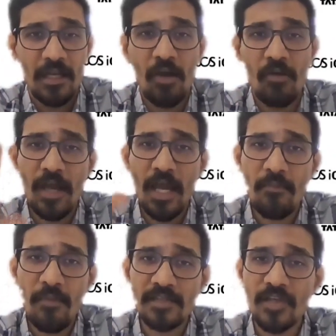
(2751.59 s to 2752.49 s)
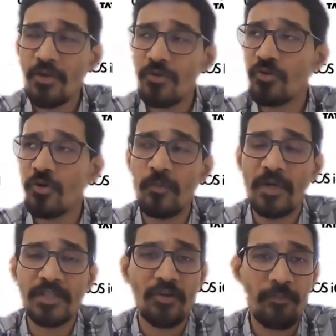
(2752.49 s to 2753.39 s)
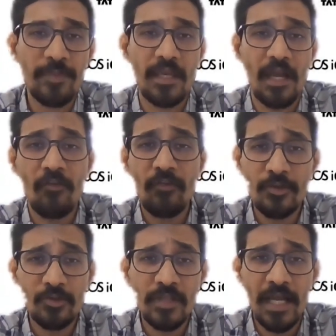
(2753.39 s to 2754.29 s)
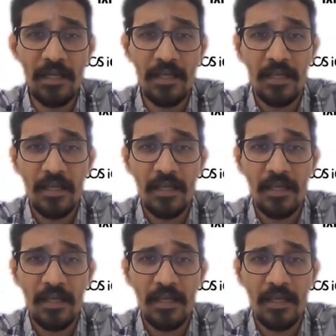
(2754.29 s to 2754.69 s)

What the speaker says: Now I am asking you to go to bus stop B. How will you do that?